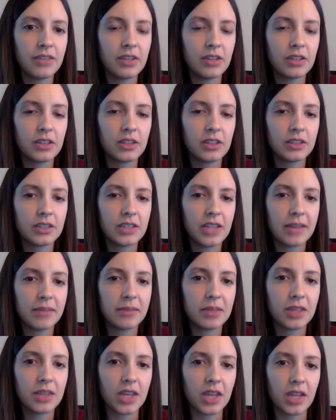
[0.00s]
Give you a little
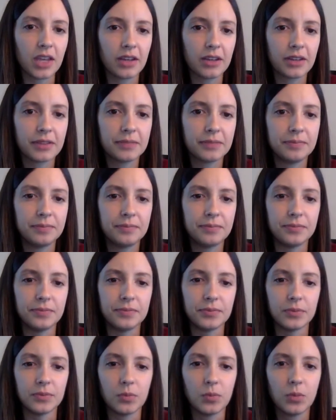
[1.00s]
time to think.
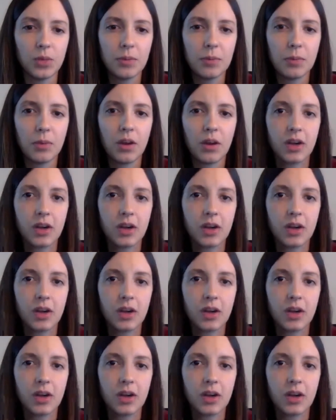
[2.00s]
What